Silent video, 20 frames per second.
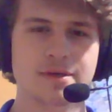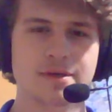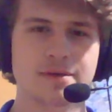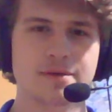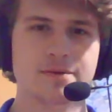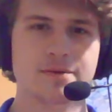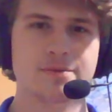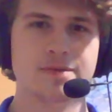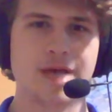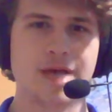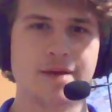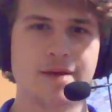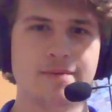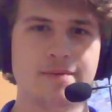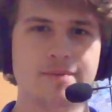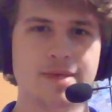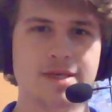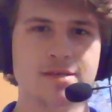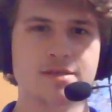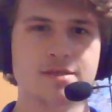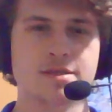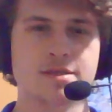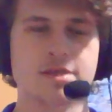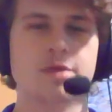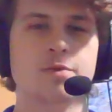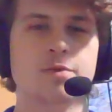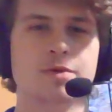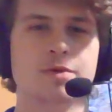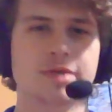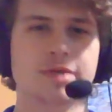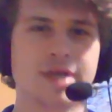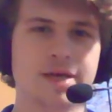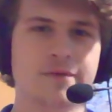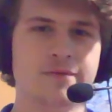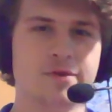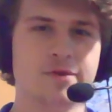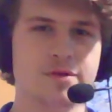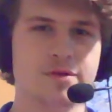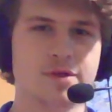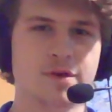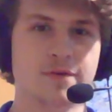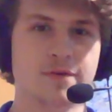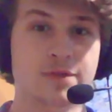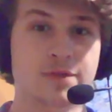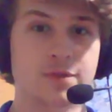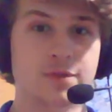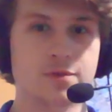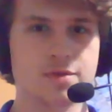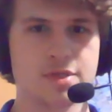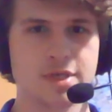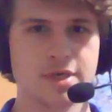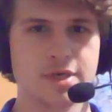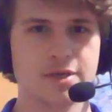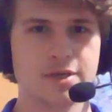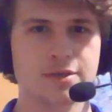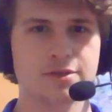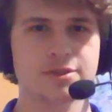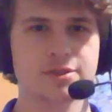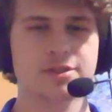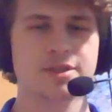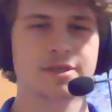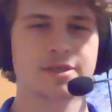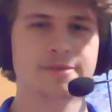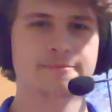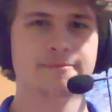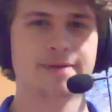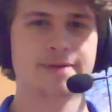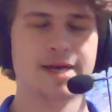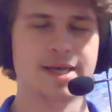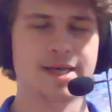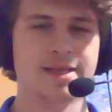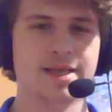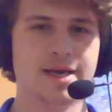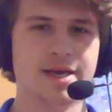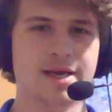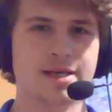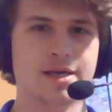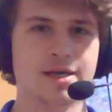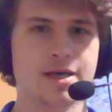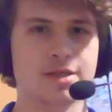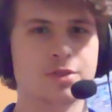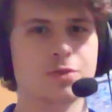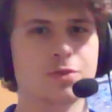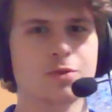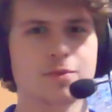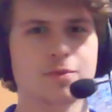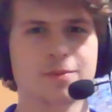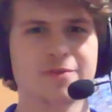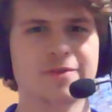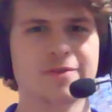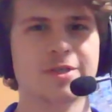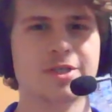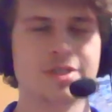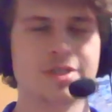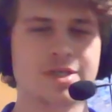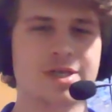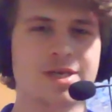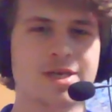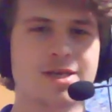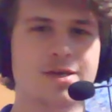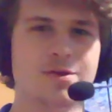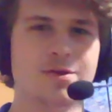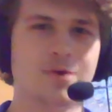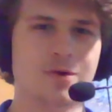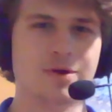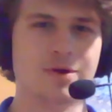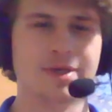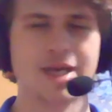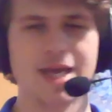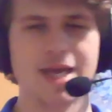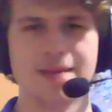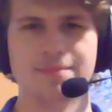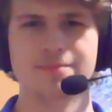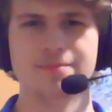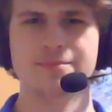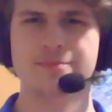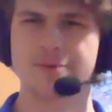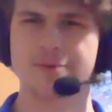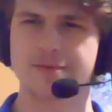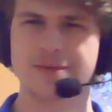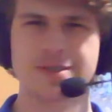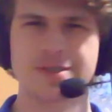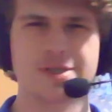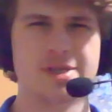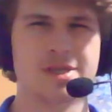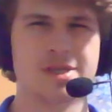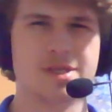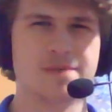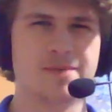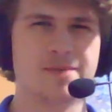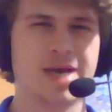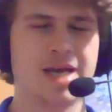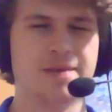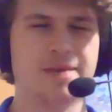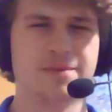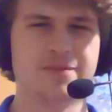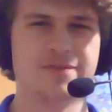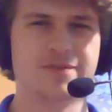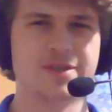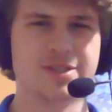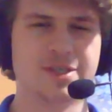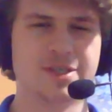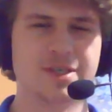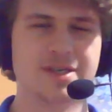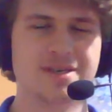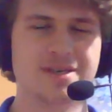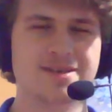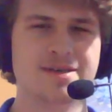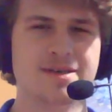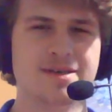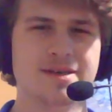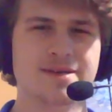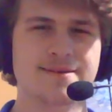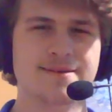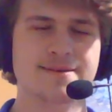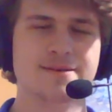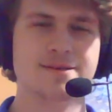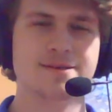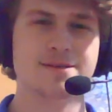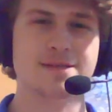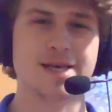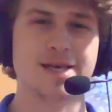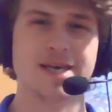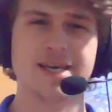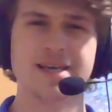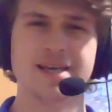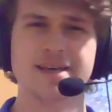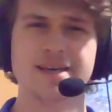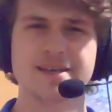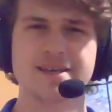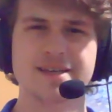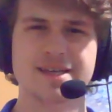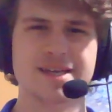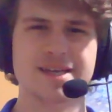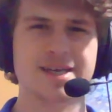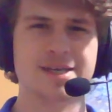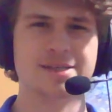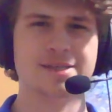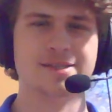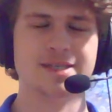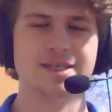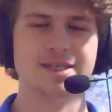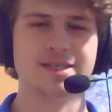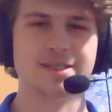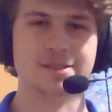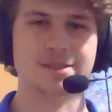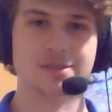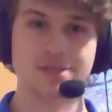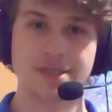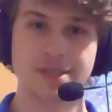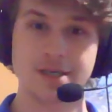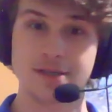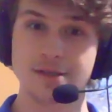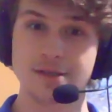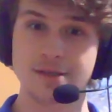That means that you will give yourself two skills and then a tool proficiency or game proficiency, some kind of proficient thing that isn't a skill